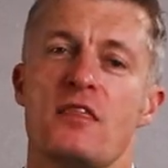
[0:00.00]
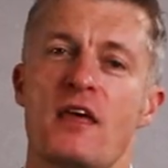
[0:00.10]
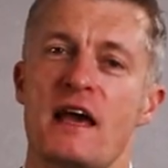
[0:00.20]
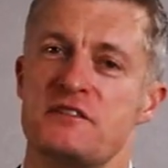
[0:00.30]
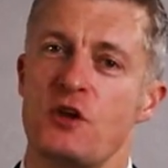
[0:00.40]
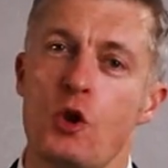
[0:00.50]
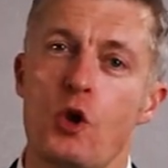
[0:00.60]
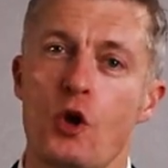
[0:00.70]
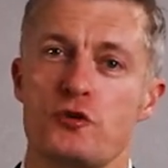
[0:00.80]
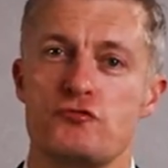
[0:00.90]
There is a
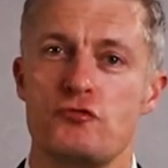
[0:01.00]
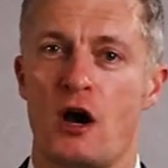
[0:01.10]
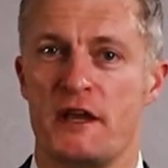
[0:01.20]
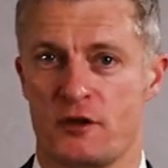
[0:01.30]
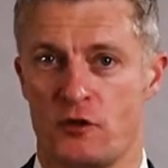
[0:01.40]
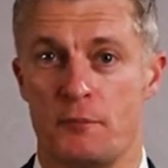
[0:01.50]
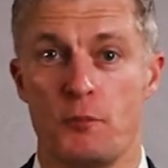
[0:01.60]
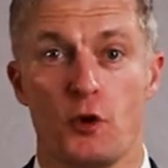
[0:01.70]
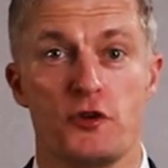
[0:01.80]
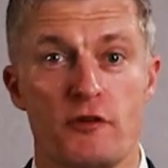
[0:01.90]
lot riding on the
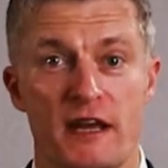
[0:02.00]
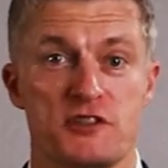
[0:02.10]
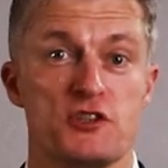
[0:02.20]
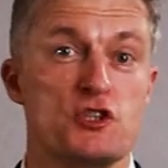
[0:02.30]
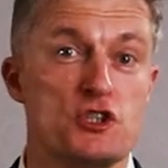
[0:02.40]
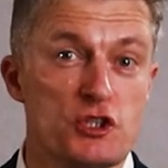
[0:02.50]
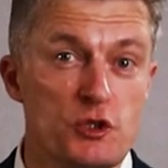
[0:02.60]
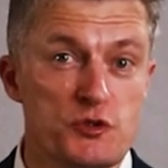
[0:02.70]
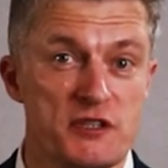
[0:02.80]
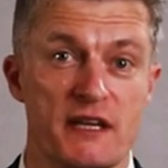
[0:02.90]
board directors
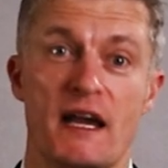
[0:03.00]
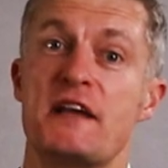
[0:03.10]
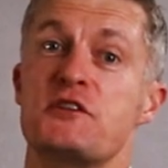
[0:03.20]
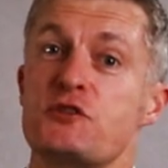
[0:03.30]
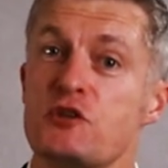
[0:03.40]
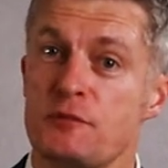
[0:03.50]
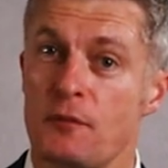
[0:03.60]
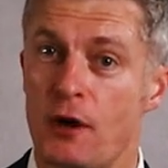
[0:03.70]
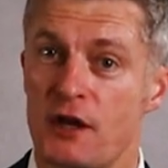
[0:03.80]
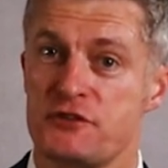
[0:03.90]
choosing a suitable
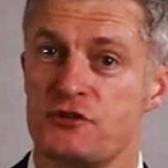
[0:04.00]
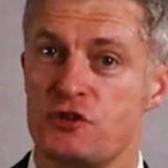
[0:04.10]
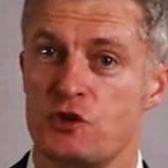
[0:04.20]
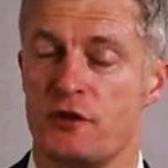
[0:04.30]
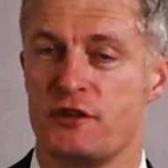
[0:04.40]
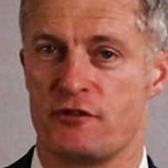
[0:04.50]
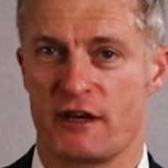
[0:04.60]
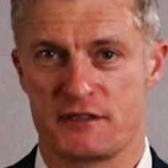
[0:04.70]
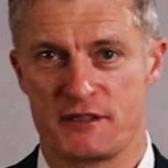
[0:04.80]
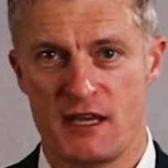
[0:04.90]
person to join the
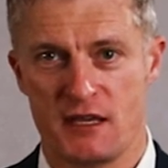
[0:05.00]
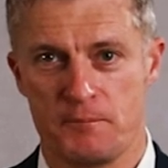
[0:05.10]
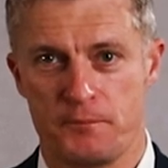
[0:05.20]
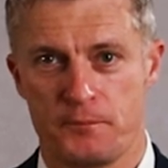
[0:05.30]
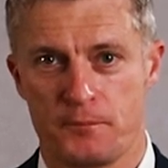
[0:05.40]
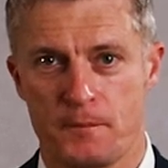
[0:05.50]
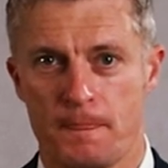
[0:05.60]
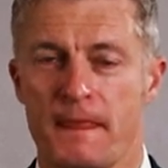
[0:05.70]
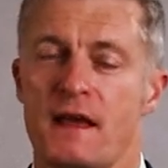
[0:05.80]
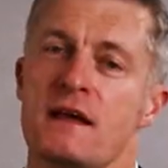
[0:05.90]
director team.
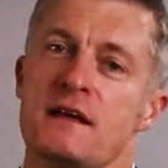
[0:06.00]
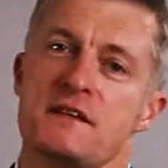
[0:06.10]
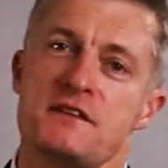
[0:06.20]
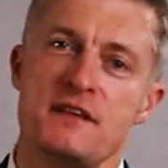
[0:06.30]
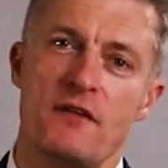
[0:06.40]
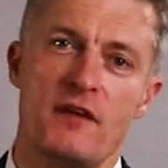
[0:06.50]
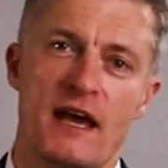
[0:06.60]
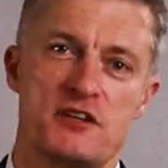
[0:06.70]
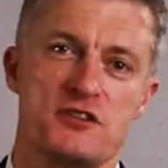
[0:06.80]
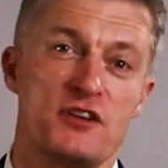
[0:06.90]
7
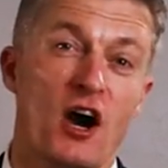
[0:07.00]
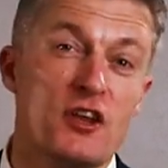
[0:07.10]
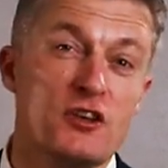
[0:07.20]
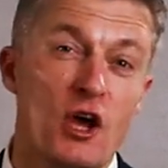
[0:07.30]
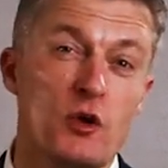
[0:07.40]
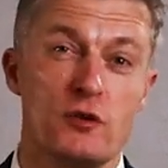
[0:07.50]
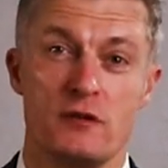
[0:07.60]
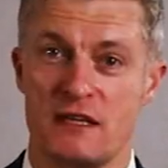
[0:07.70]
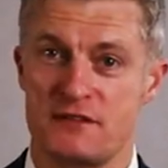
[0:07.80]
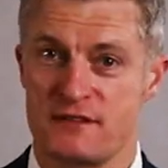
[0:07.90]
actions that I know you
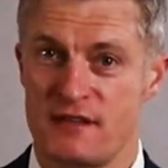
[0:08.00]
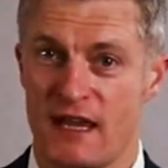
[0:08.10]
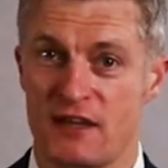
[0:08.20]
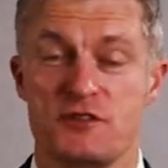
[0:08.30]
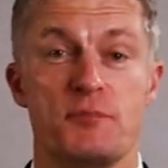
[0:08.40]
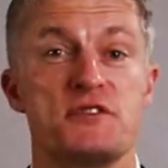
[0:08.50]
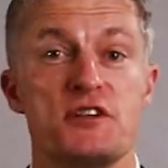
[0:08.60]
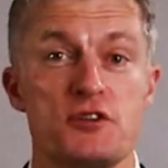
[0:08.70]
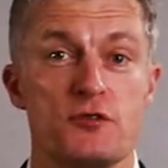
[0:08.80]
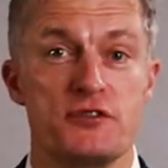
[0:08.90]
need to take to
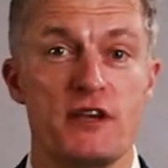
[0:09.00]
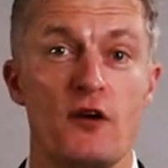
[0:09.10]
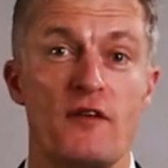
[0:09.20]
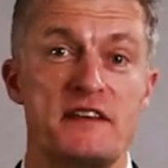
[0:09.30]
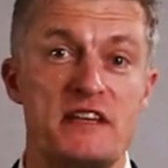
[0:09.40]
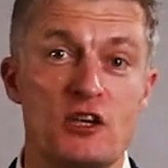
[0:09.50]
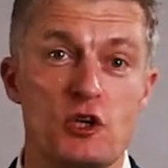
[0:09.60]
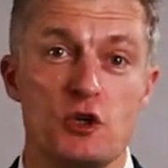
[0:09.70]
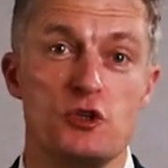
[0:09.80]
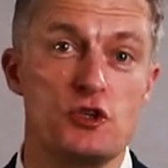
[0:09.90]
position yourself as a
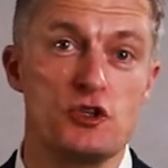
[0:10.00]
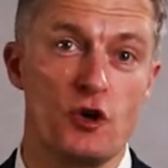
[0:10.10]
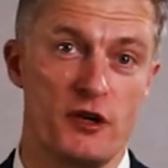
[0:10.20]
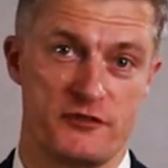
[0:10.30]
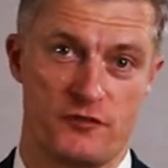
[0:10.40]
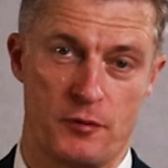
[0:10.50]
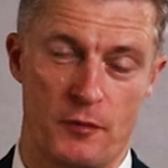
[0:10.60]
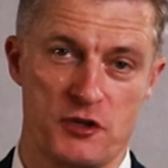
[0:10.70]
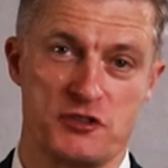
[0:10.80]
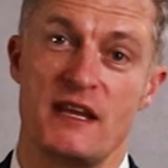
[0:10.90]
good choice for
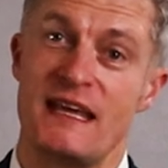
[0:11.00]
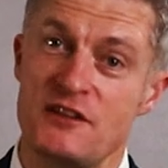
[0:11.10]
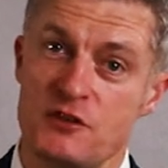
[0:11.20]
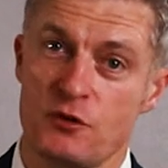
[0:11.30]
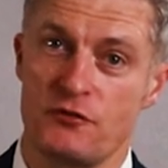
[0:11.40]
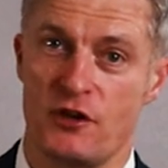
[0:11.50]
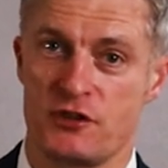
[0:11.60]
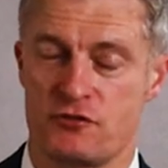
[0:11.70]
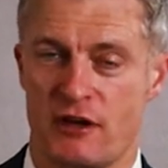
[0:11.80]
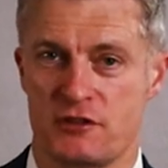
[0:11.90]
promotion into your
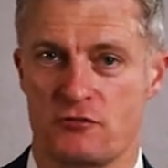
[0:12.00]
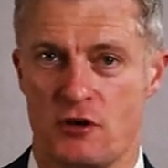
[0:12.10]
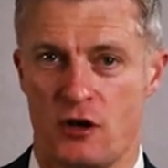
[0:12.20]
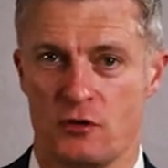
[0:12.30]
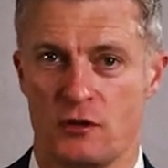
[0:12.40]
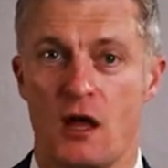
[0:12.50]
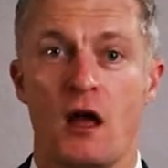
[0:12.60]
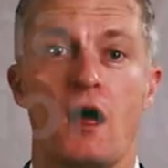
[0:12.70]
first director role.